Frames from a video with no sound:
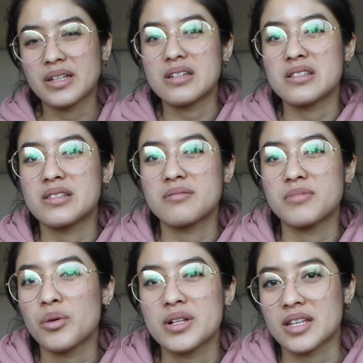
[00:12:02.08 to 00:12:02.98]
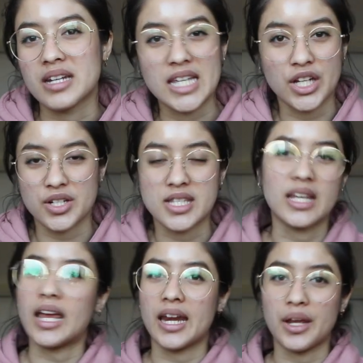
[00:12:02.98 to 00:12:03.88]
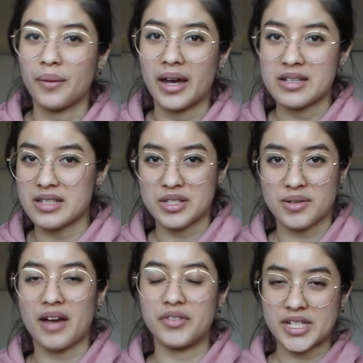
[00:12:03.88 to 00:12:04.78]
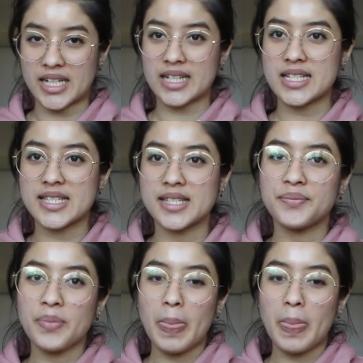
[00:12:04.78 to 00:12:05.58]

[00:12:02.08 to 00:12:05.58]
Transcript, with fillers: because no one's gonna take your seat anyway since you have your tickets.